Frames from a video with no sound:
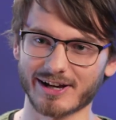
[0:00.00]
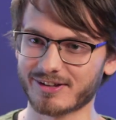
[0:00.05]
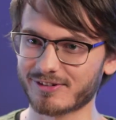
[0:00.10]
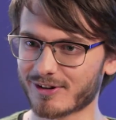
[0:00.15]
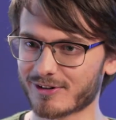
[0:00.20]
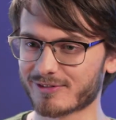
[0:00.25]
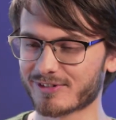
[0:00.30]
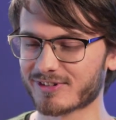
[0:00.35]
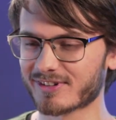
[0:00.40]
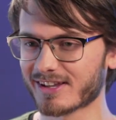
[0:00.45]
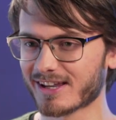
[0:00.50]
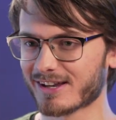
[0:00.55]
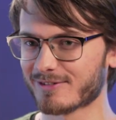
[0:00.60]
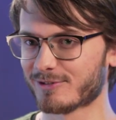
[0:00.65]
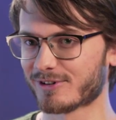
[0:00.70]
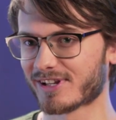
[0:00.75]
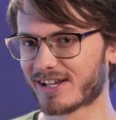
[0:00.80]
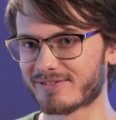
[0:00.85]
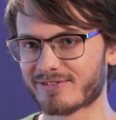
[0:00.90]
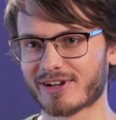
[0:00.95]
know this game,
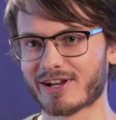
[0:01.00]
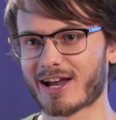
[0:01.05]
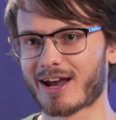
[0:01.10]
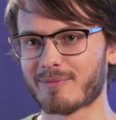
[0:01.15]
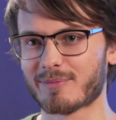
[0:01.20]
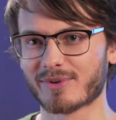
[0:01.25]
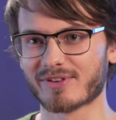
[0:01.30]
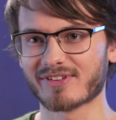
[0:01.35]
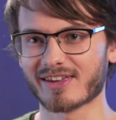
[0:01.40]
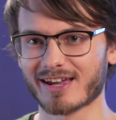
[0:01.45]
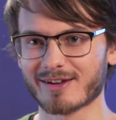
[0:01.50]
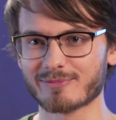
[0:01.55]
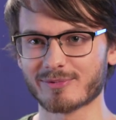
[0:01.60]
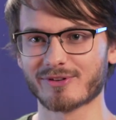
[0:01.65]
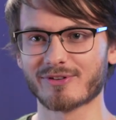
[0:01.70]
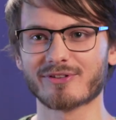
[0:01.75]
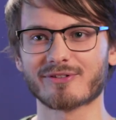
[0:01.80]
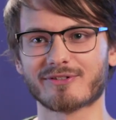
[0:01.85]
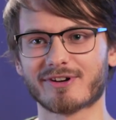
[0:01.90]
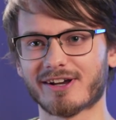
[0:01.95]
whatever happens,
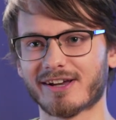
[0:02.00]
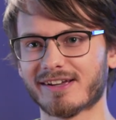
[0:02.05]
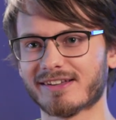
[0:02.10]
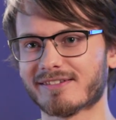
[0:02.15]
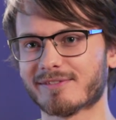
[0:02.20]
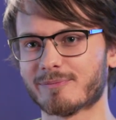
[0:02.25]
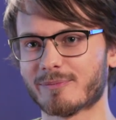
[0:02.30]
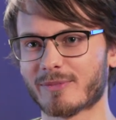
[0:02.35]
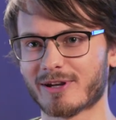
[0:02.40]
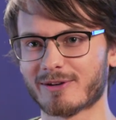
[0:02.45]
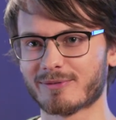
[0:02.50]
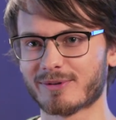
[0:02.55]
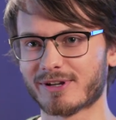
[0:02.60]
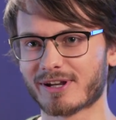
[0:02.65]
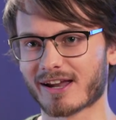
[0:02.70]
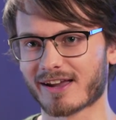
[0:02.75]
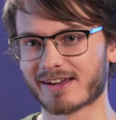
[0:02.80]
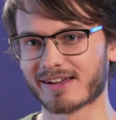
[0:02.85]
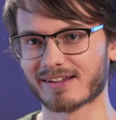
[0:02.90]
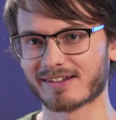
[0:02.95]
happens, right? Maybe
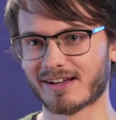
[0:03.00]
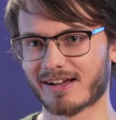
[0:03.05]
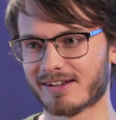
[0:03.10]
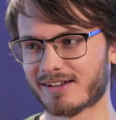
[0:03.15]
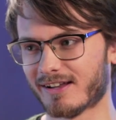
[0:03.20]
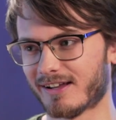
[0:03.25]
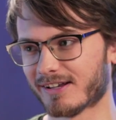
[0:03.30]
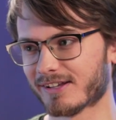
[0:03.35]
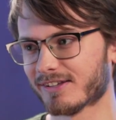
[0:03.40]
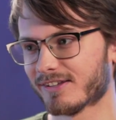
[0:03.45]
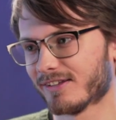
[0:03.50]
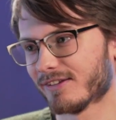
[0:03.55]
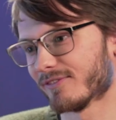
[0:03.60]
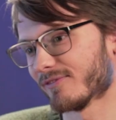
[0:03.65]
I get unlucky,